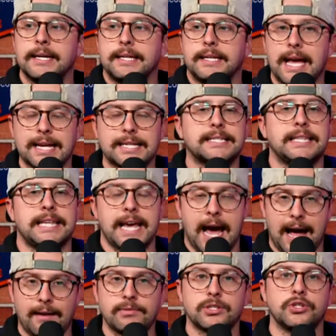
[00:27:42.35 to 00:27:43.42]
yes, the
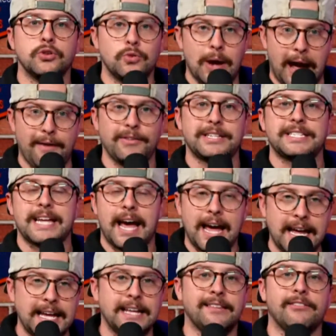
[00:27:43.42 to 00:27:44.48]
Avs do have a
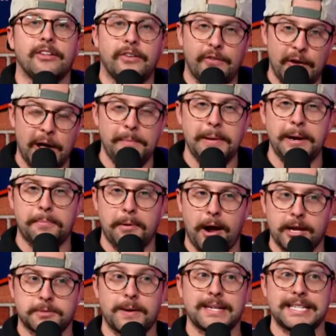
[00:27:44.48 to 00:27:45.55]
say in the development of
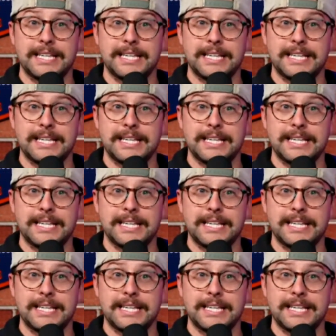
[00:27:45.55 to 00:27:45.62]
prospects,